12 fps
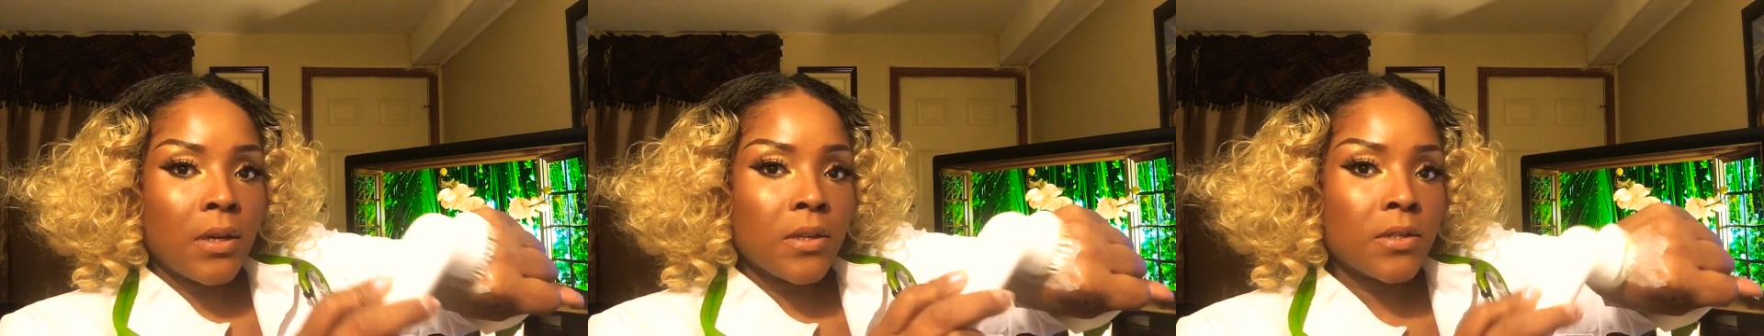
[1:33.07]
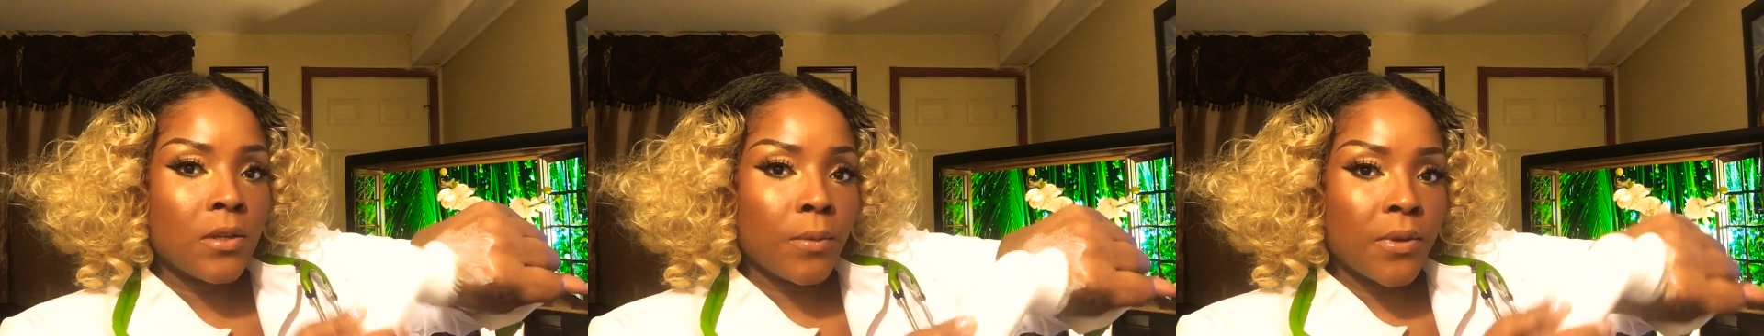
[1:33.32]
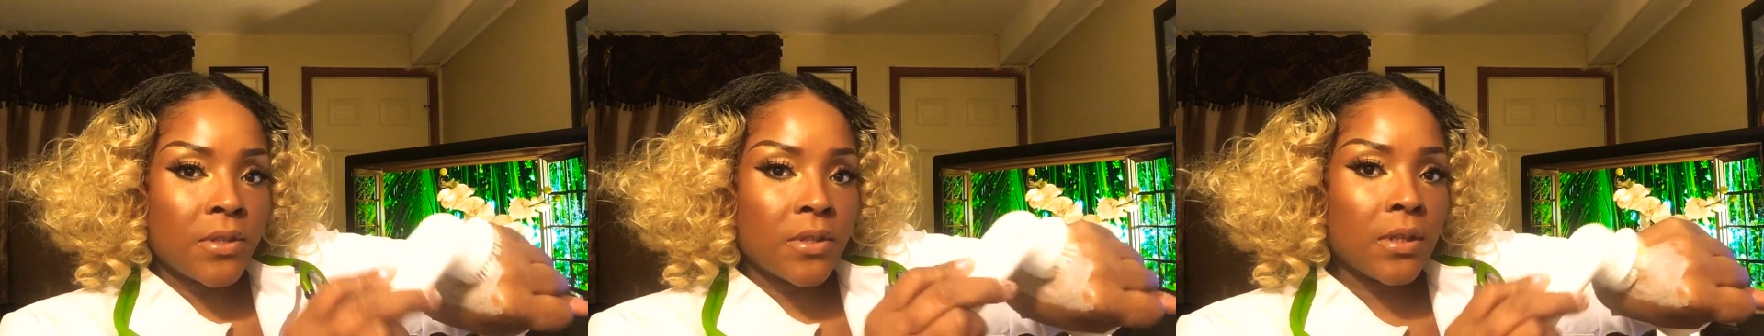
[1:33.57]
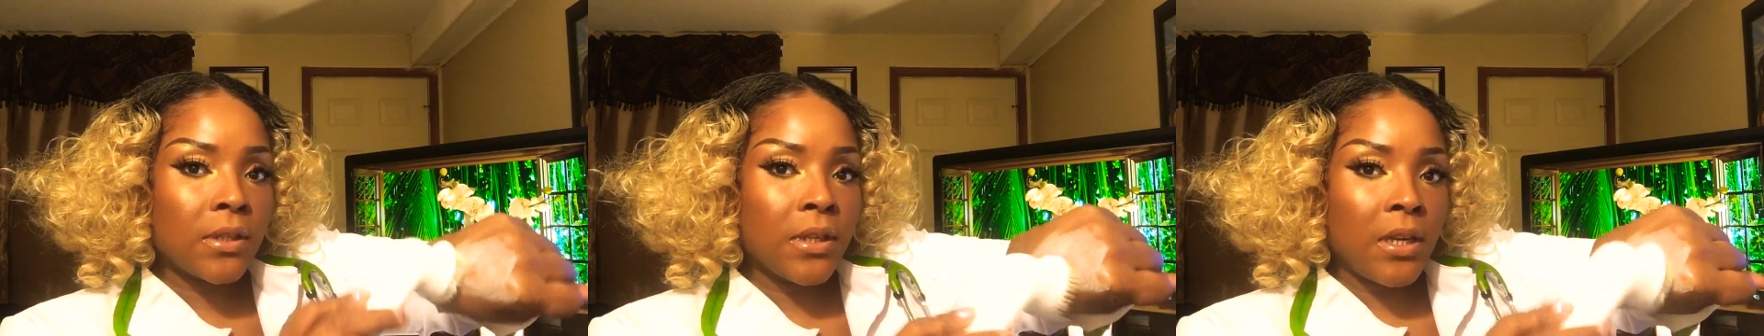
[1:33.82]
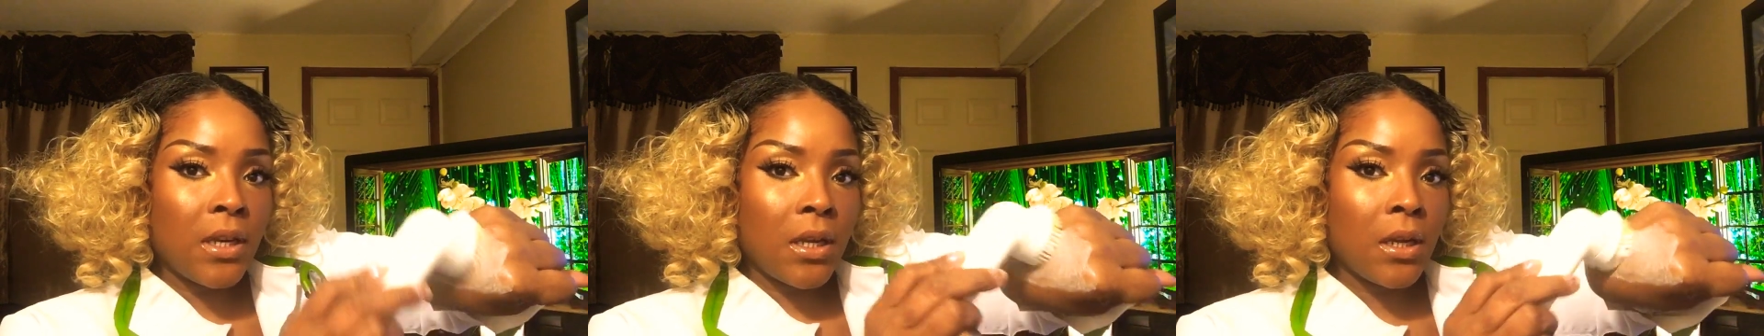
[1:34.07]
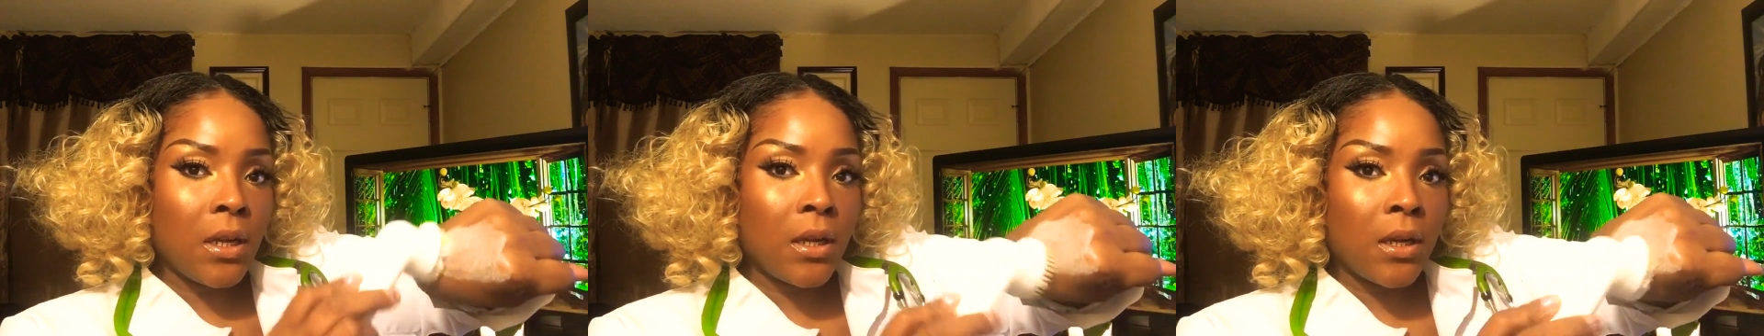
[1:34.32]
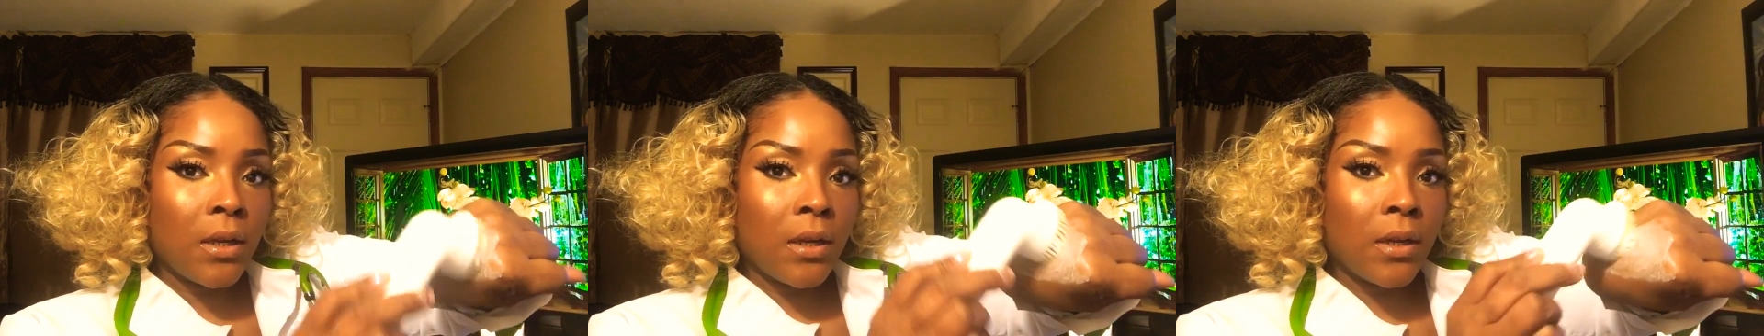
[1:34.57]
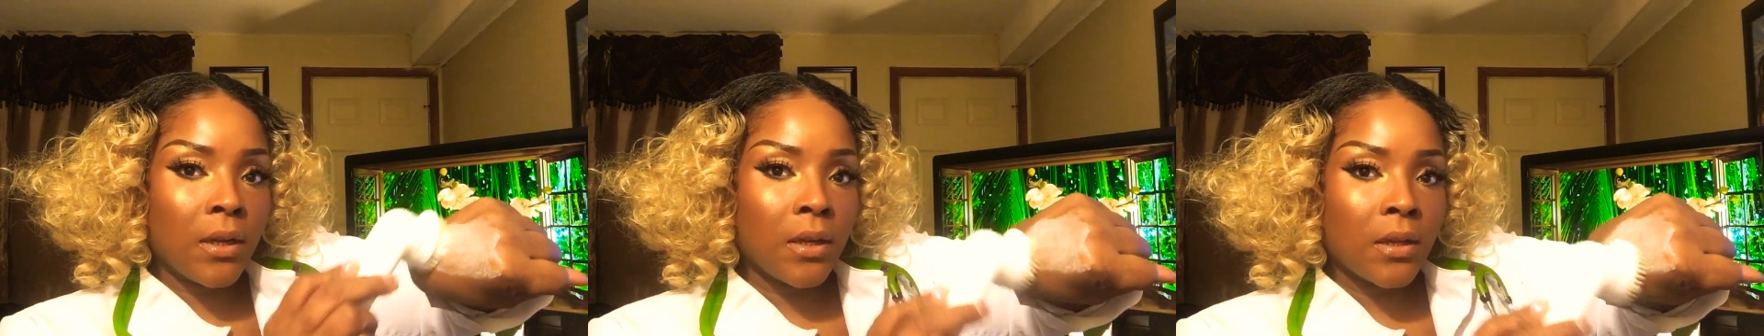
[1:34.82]
So we're just cleaning
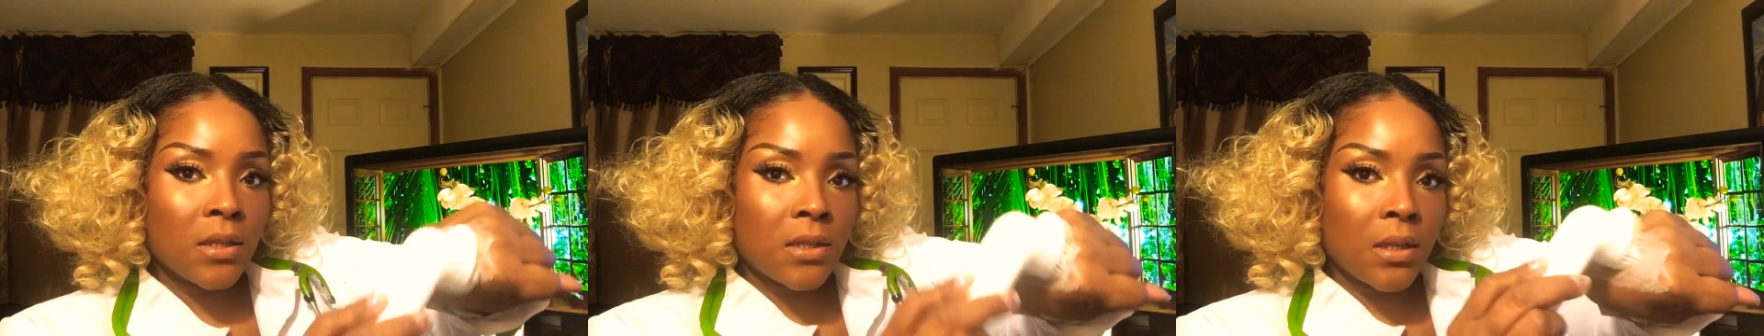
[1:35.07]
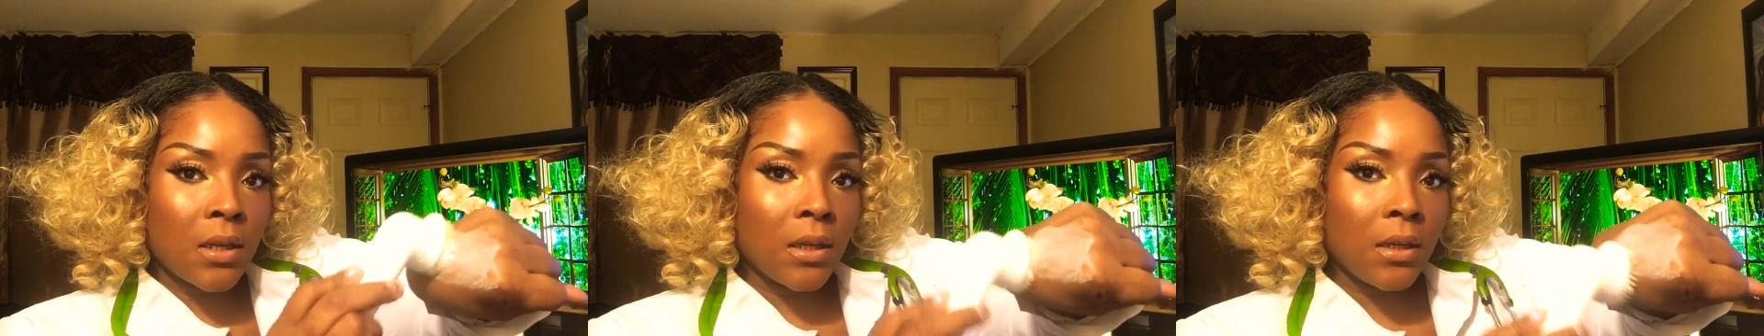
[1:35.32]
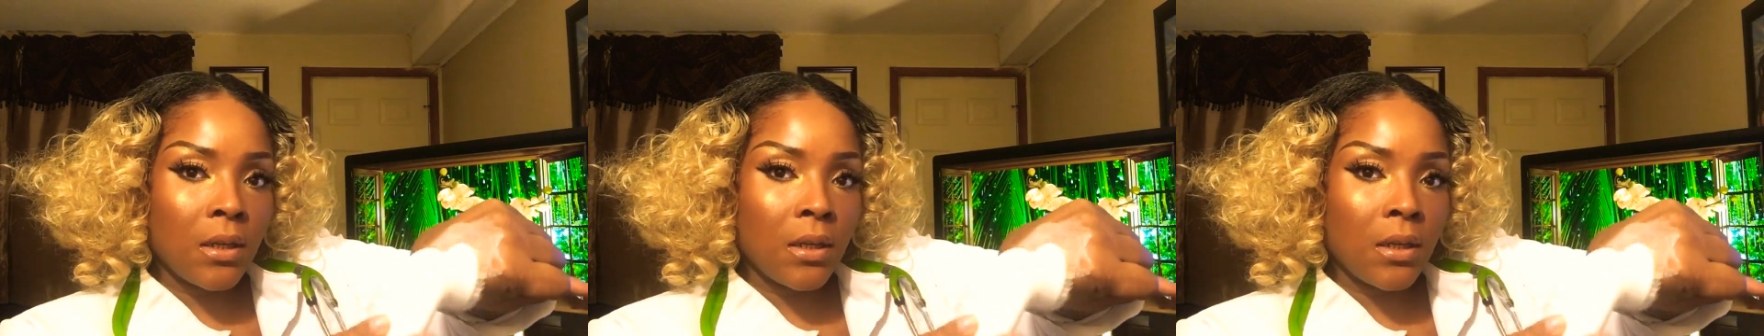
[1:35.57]
the skin